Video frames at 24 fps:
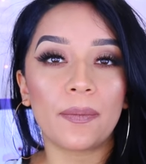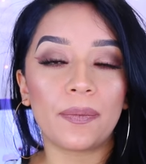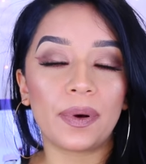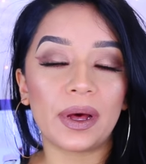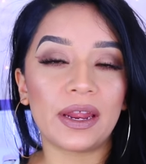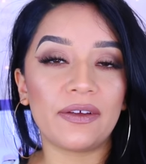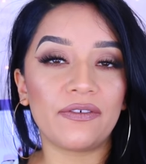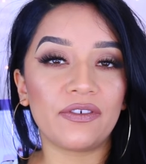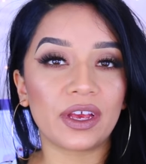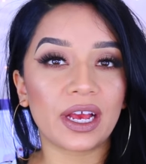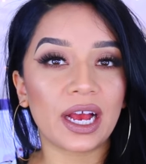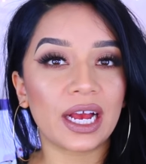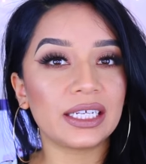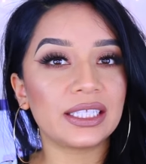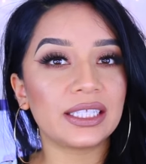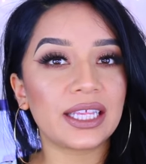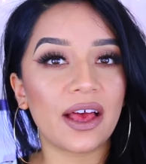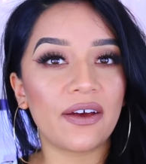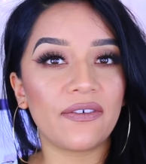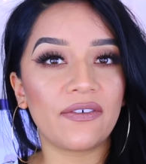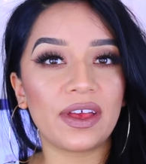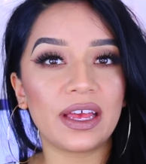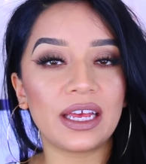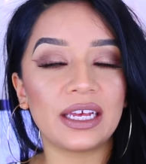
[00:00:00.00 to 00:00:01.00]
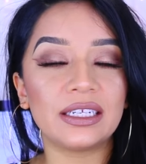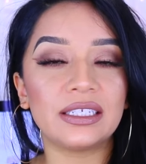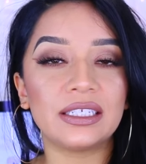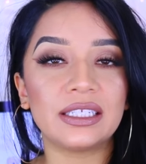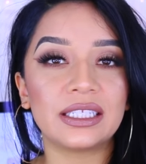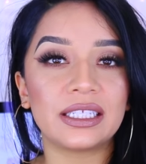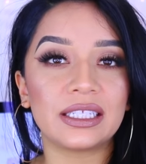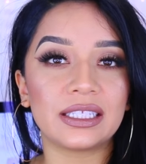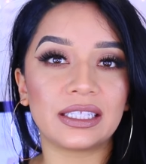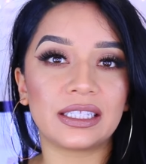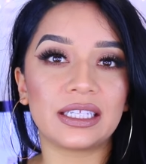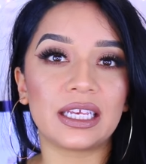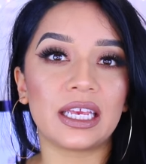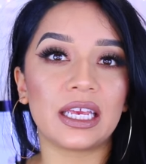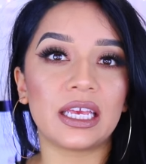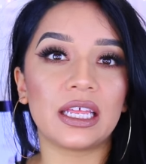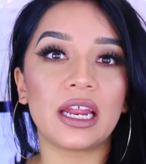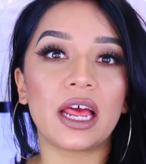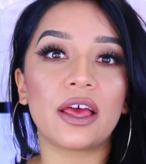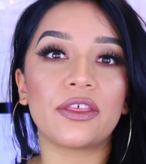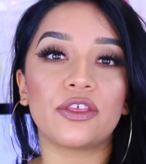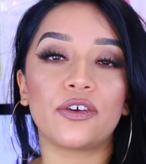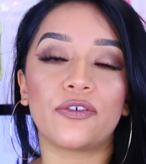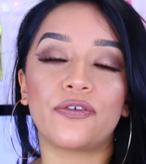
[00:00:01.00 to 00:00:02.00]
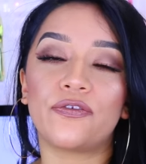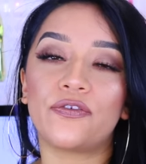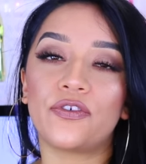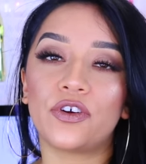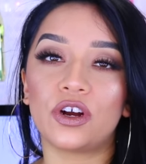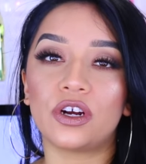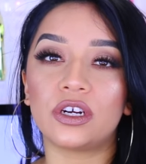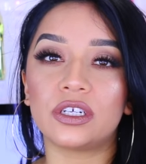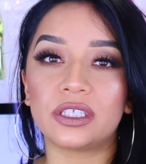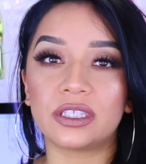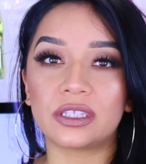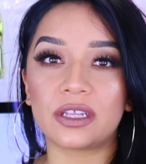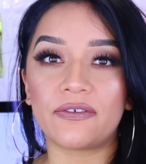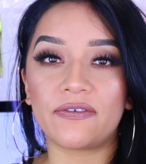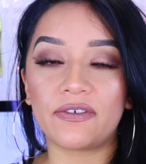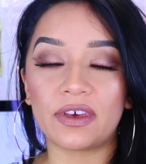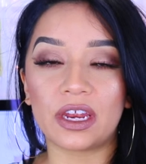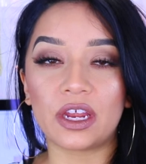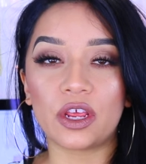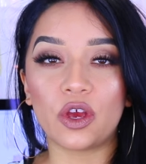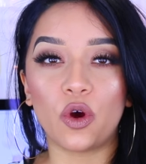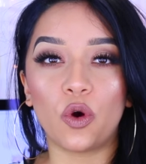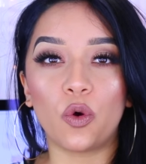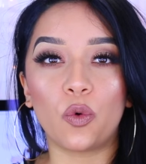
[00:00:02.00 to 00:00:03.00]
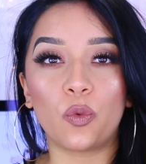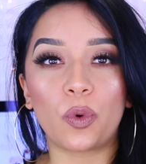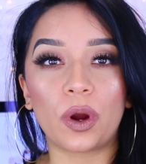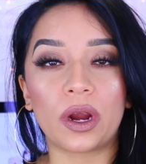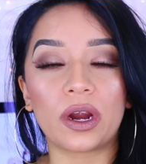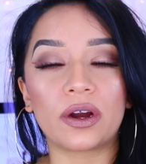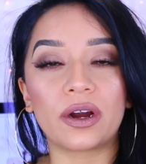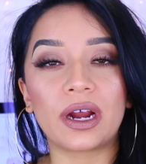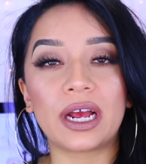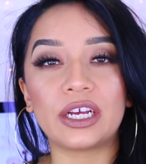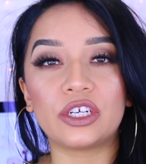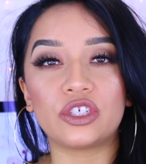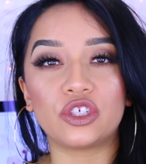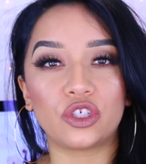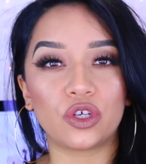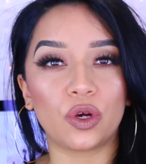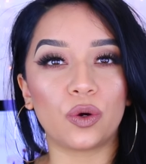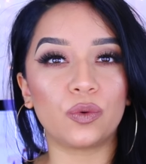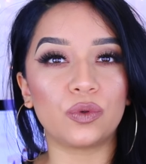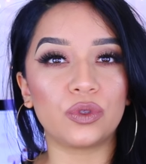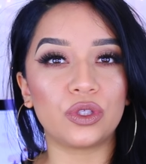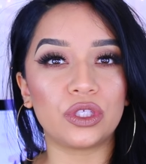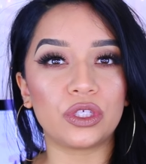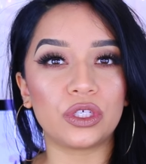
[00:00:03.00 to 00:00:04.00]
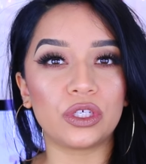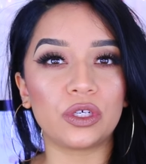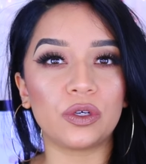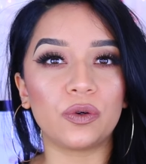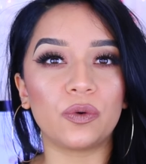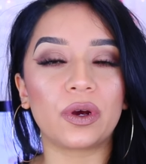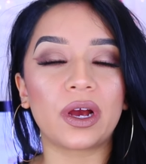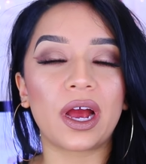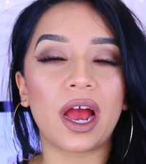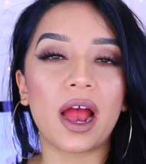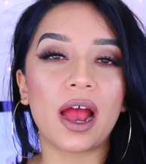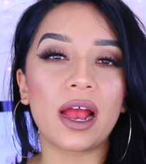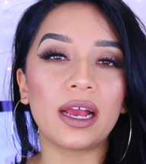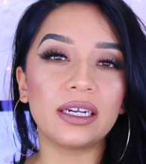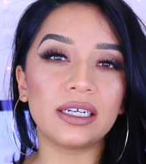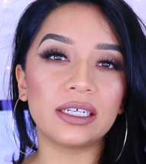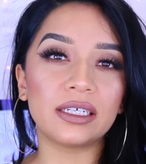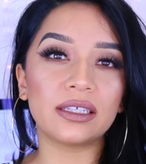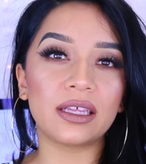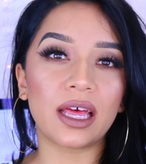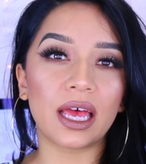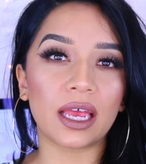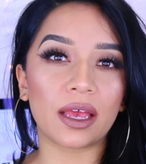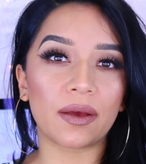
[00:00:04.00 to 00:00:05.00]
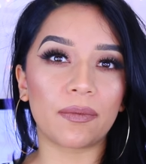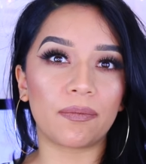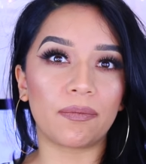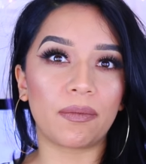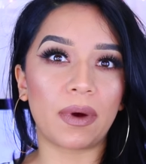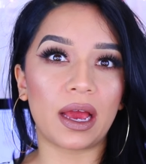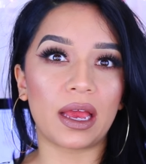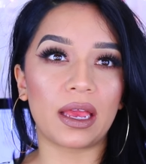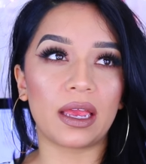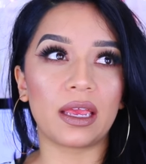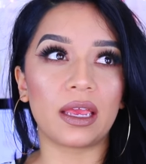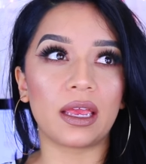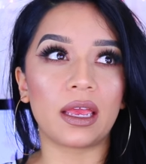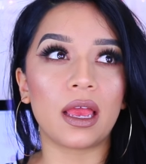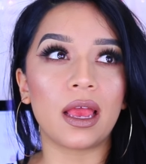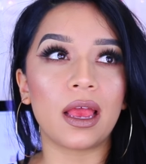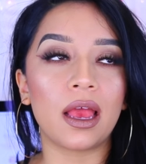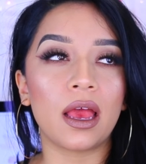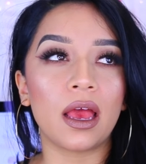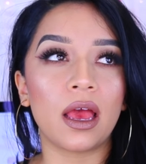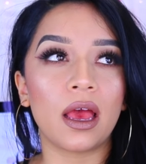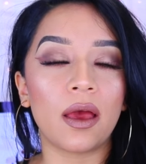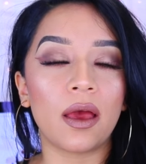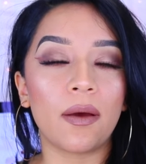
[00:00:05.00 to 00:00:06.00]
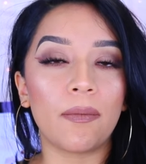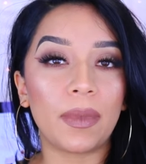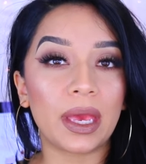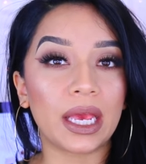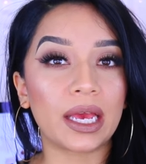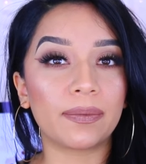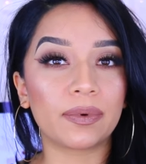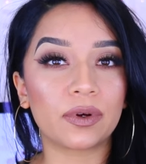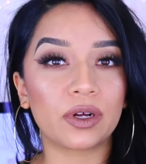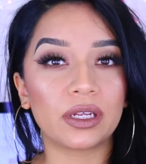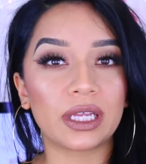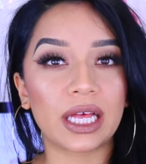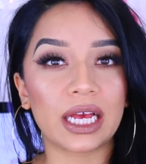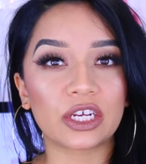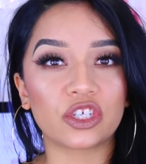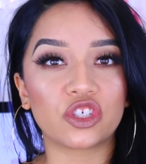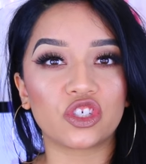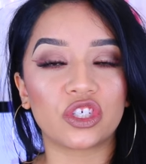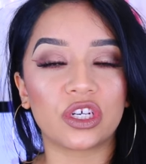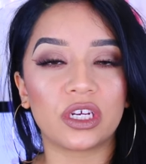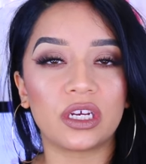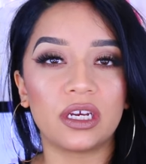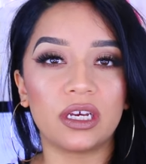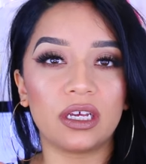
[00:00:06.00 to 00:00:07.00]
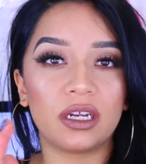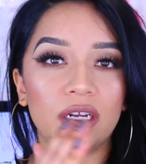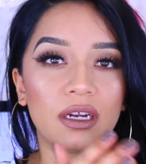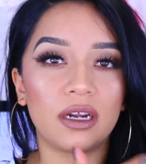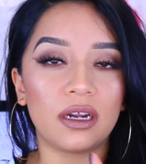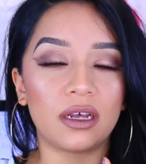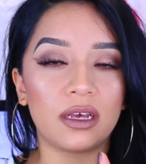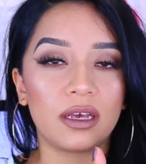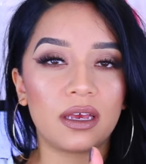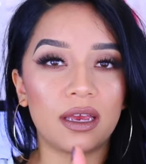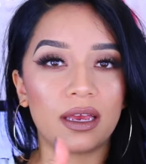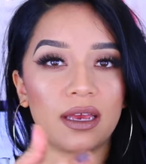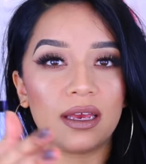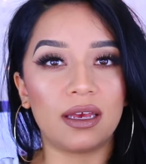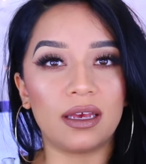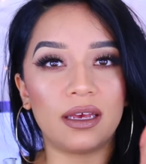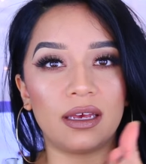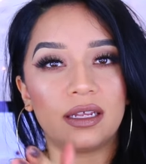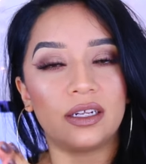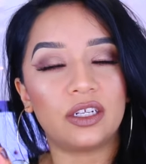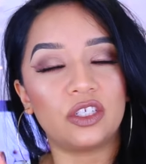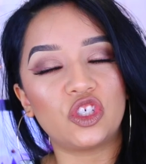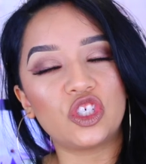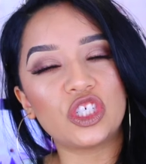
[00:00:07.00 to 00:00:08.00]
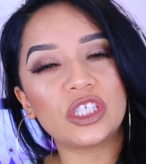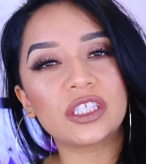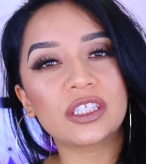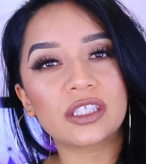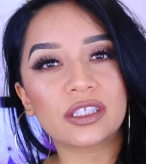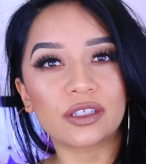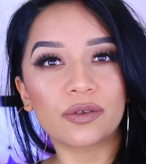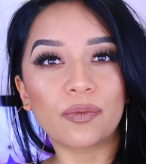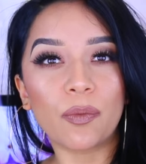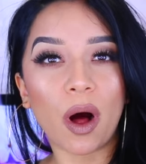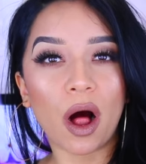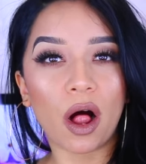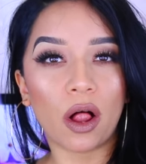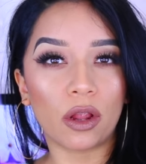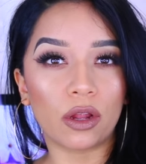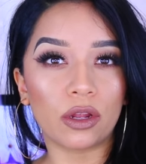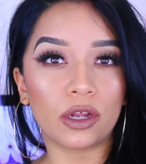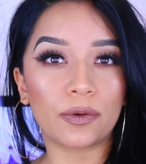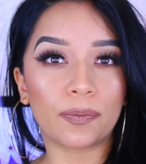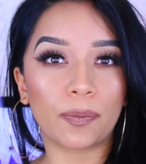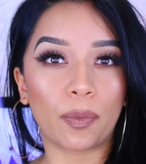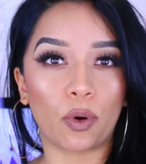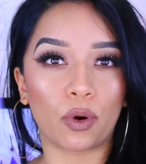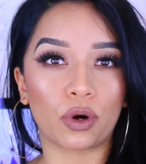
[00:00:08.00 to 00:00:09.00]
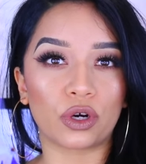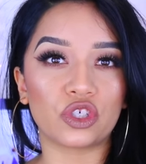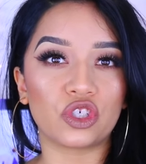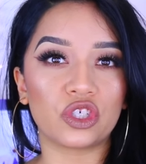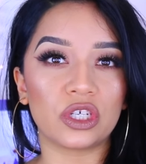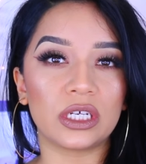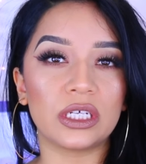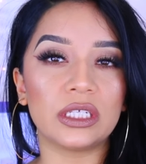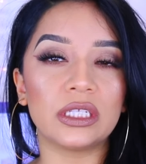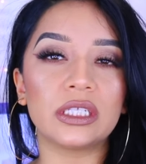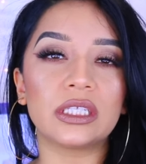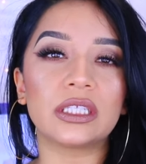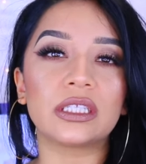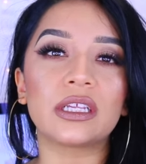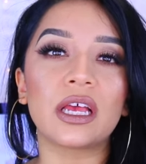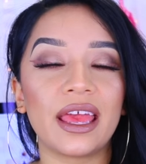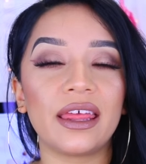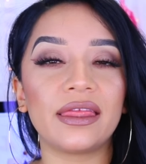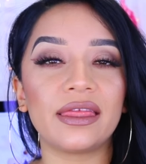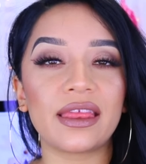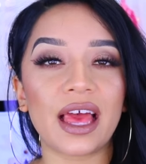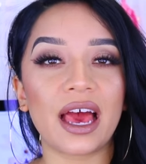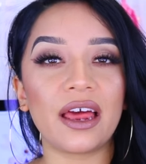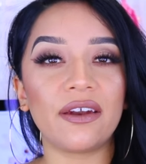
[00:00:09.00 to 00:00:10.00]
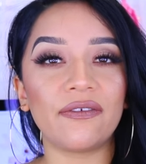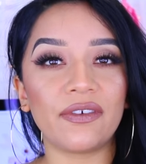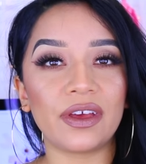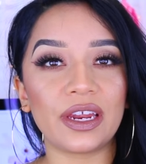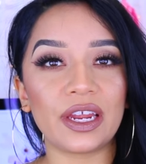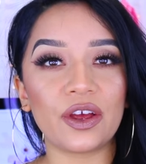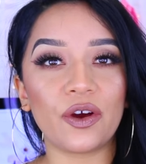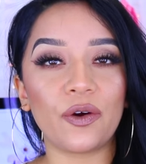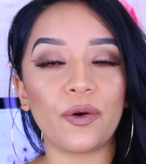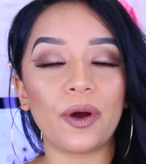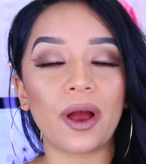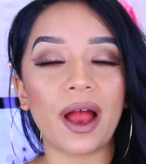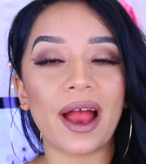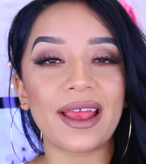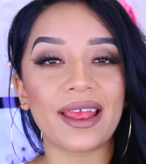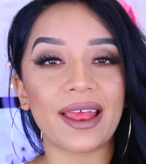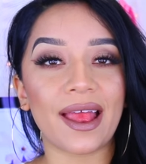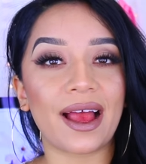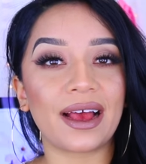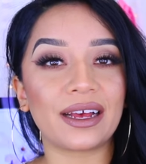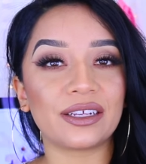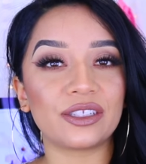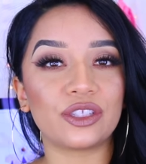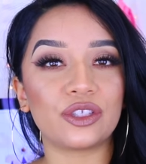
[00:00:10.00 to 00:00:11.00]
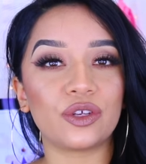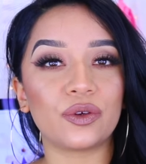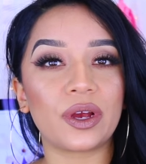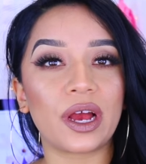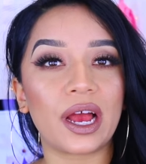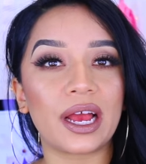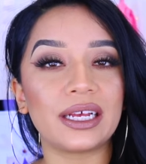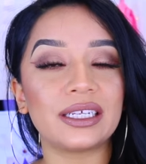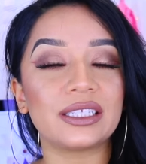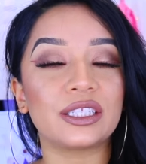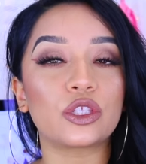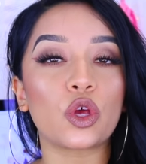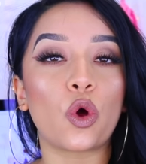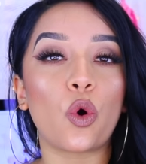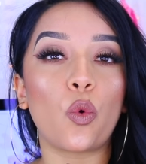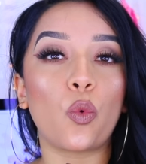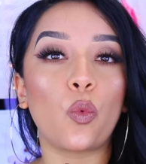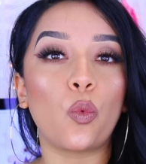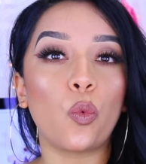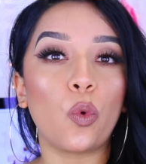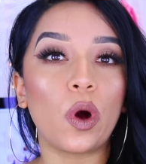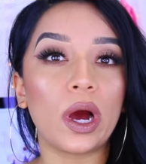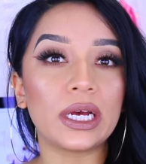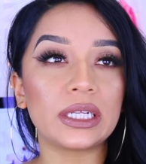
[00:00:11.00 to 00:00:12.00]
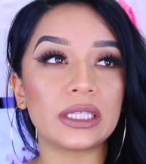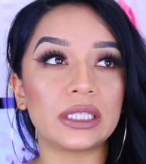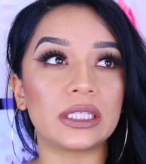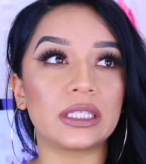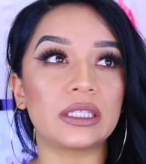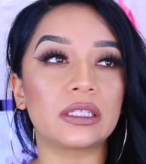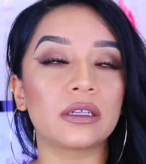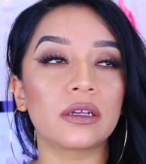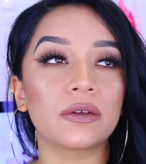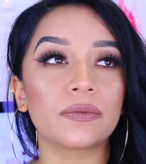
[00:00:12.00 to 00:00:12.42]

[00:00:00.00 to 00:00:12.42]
but if you guys haven't seen the first video where I showed you kind of like my makeup collection in just smaller portions, in that video I asked you guys what